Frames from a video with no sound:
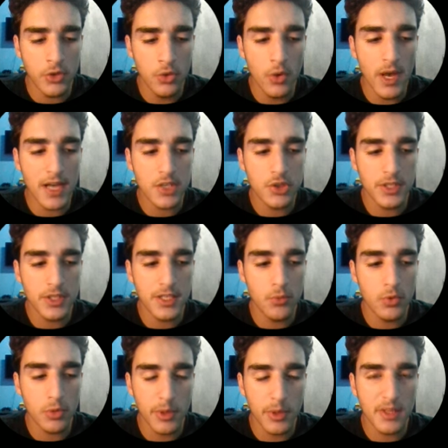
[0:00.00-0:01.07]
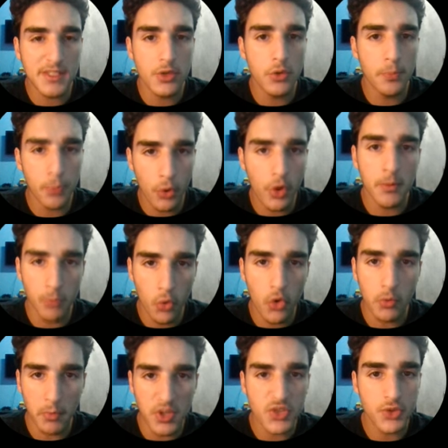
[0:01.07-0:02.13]
you actually will realize that you'll put on
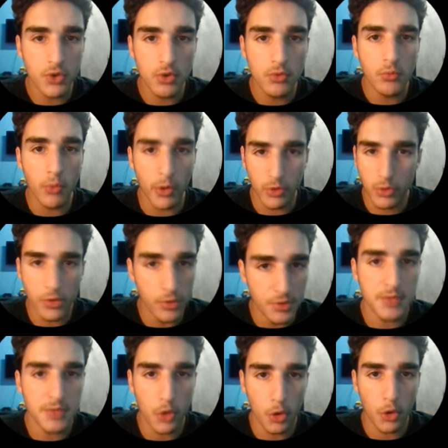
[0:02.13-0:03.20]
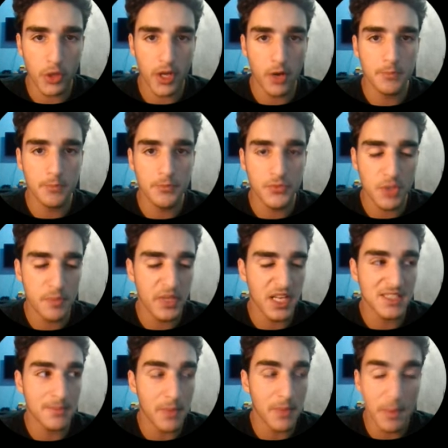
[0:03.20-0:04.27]
more muscle while you're using pre-workout, just
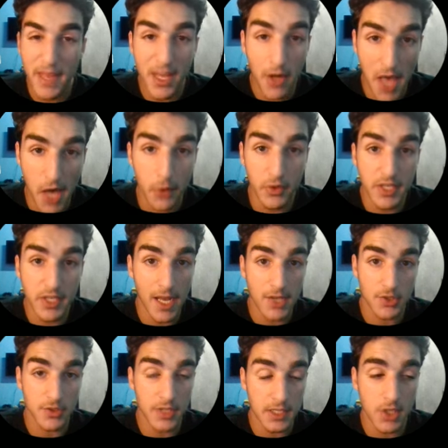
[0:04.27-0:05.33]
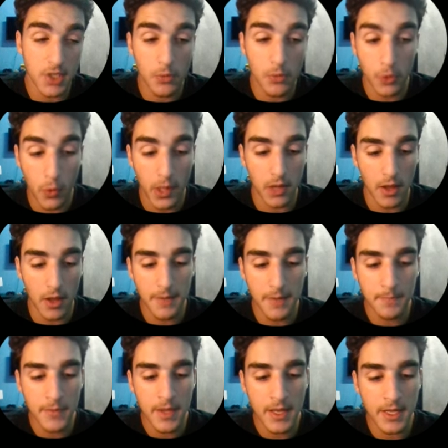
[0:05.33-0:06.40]
because the beta-alanine actually does help quite a
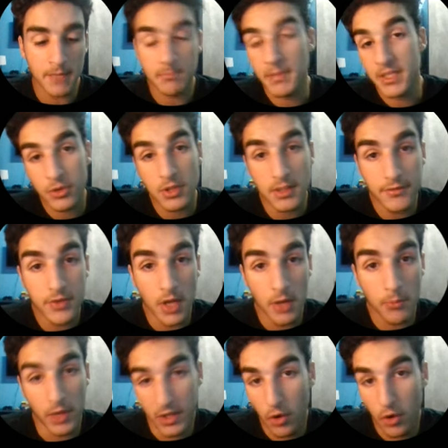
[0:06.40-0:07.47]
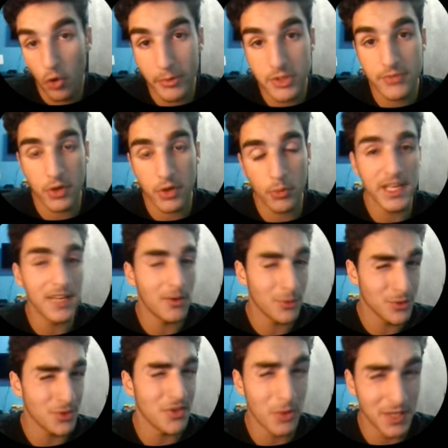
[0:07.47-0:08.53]
lot. It makes you lift up like a whole bunch of fucking weight,
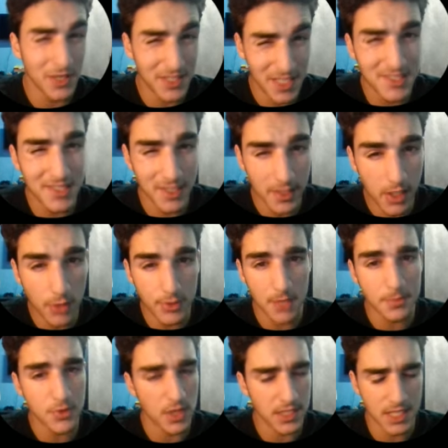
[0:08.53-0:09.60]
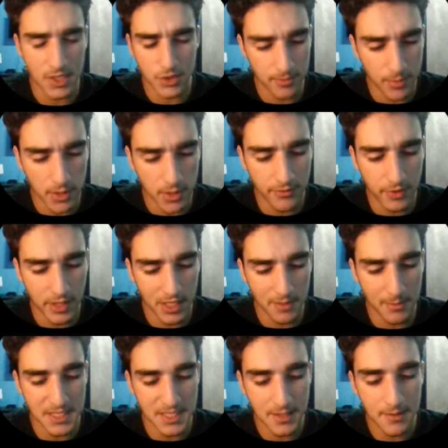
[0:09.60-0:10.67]
and also your intensity goes up, so that's actually pretty
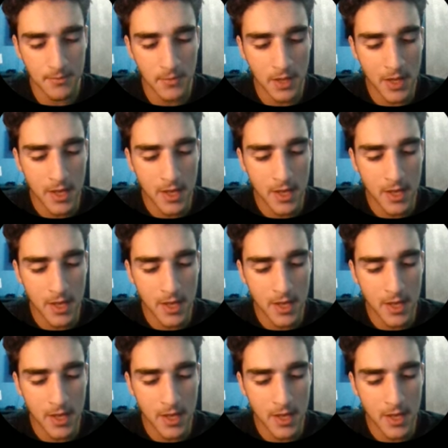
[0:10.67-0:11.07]
fucking amazing.